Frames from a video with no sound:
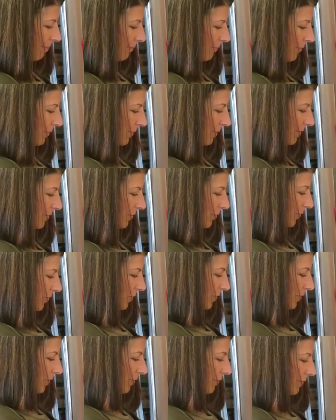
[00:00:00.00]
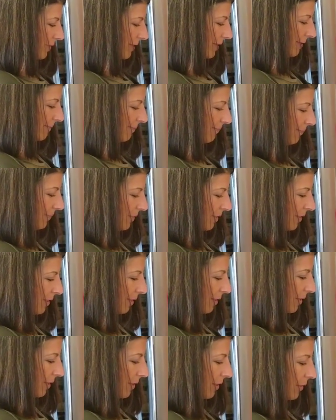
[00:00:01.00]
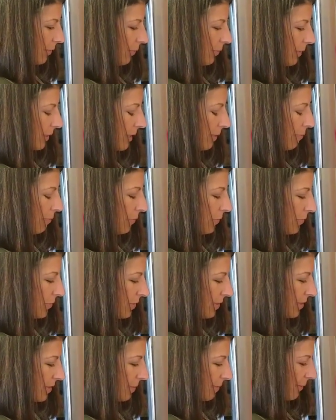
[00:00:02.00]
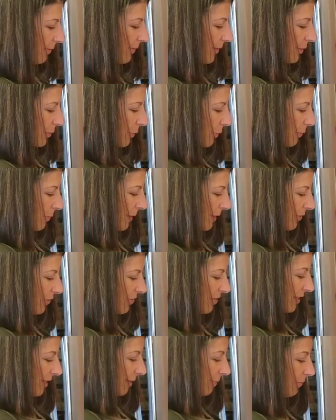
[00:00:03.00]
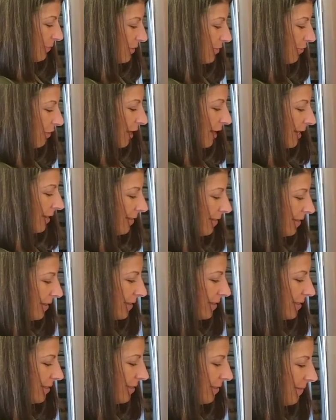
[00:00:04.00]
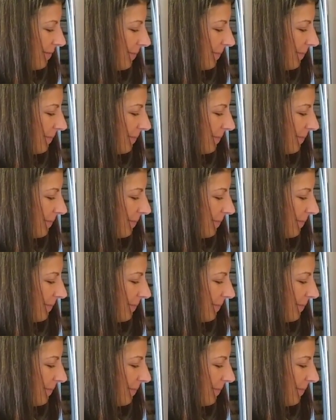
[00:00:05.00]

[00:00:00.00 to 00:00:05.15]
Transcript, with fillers: Putting the soda over it. When I posted this on my Facebook page, said I'm trying this.